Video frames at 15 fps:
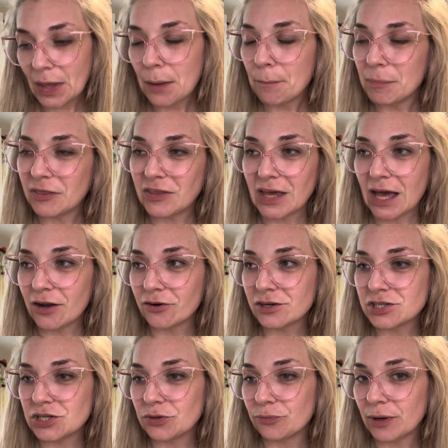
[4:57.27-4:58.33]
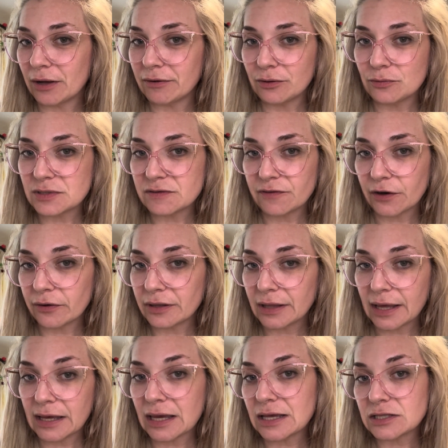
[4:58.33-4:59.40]
But the energy around it was very
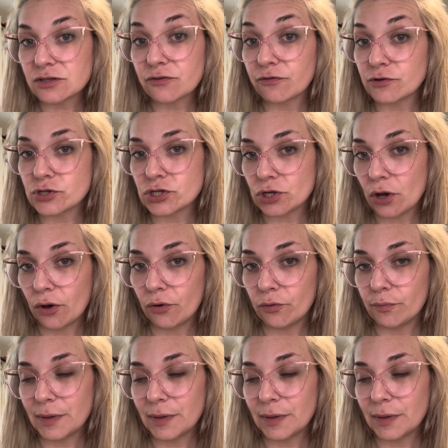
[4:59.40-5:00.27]
like it's for show,